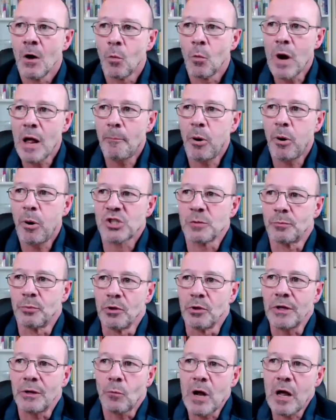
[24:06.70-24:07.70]
Where
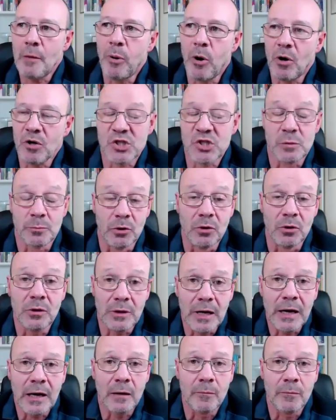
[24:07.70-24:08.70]

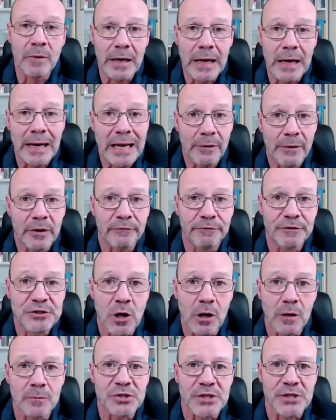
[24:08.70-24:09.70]
possible, allowing for
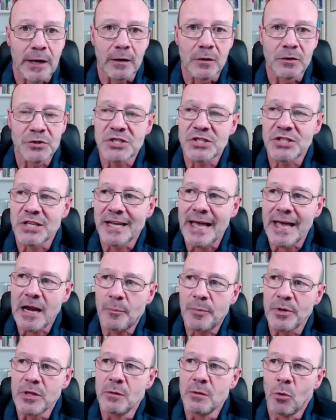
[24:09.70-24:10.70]
timescales, is to get
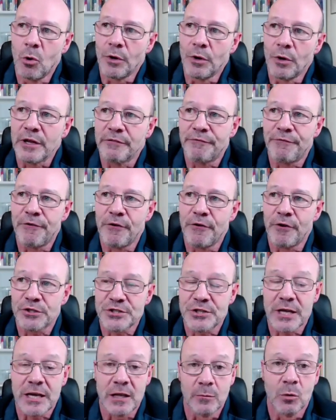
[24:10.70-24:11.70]
up in the morning,
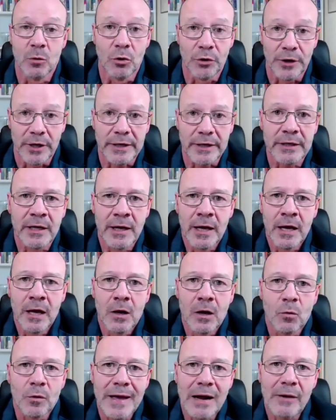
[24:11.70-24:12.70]
first thing in the morning,
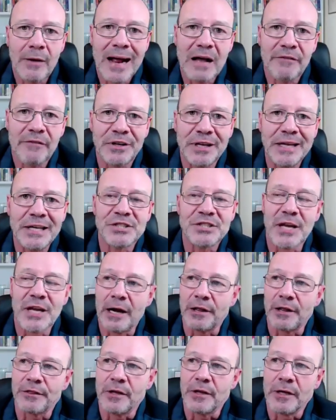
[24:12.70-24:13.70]
without having eaten
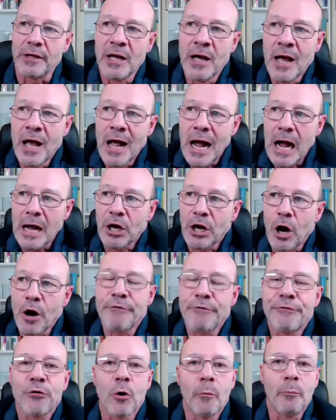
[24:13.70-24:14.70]
anything, and go
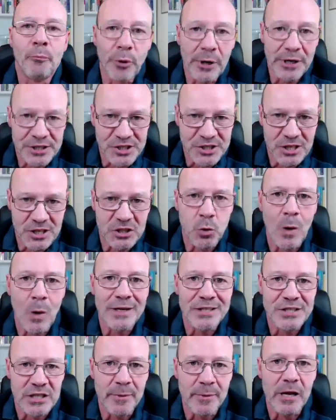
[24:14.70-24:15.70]
for a brisk
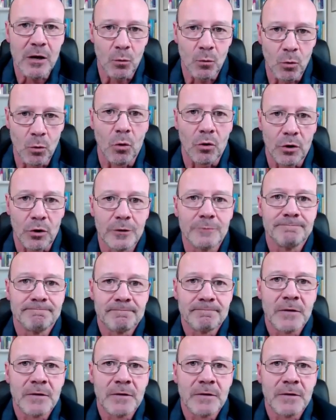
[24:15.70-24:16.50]
20-minute walk